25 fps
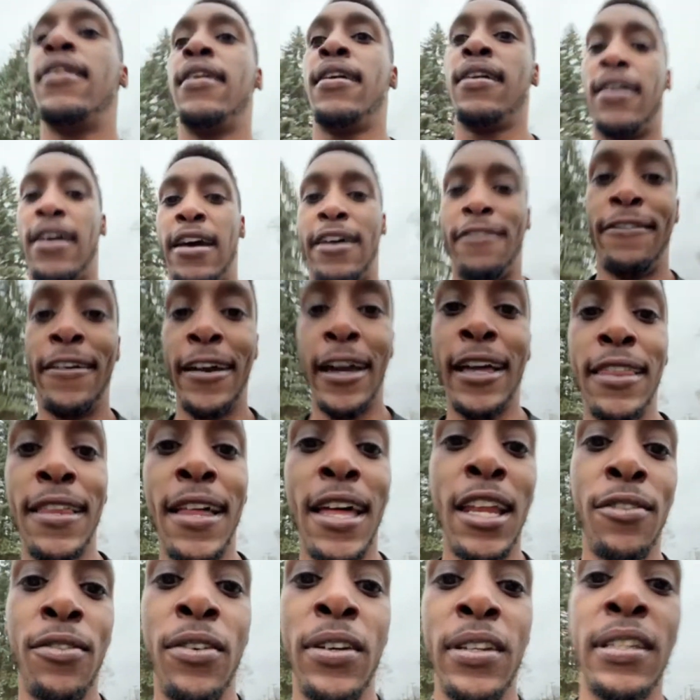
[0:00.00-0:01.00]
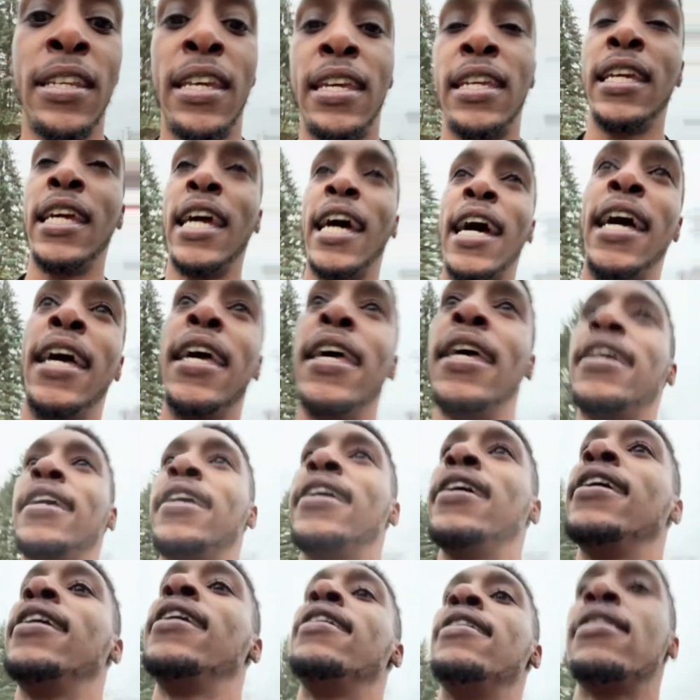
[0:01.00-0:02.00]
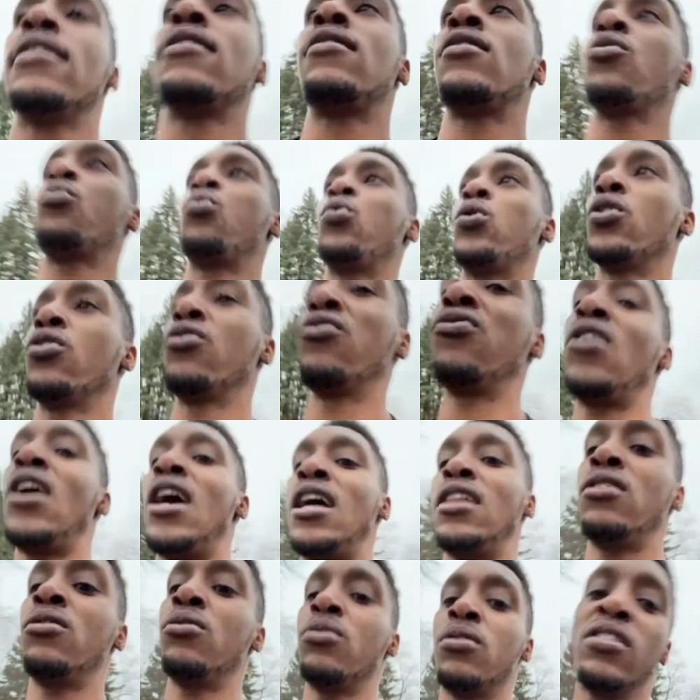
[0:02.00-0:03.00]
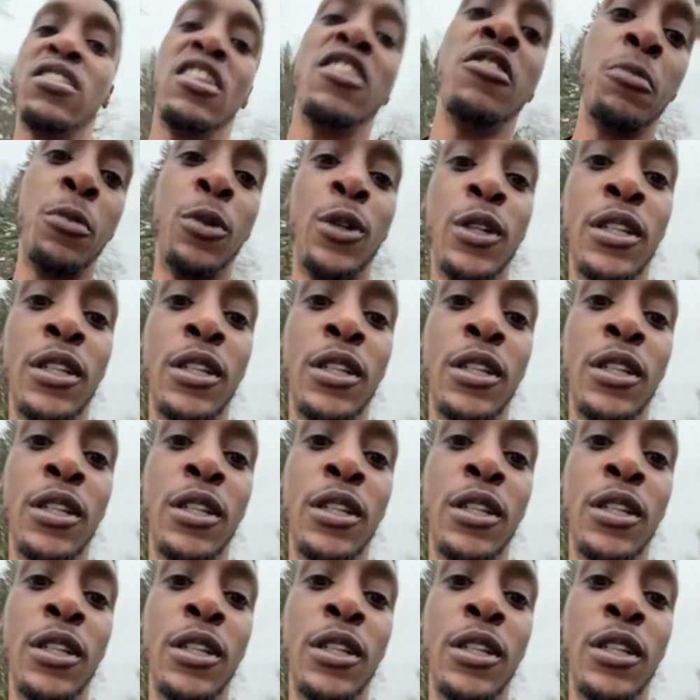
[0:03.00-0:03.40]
I feel like a lot of us ain't got someone to follow or someone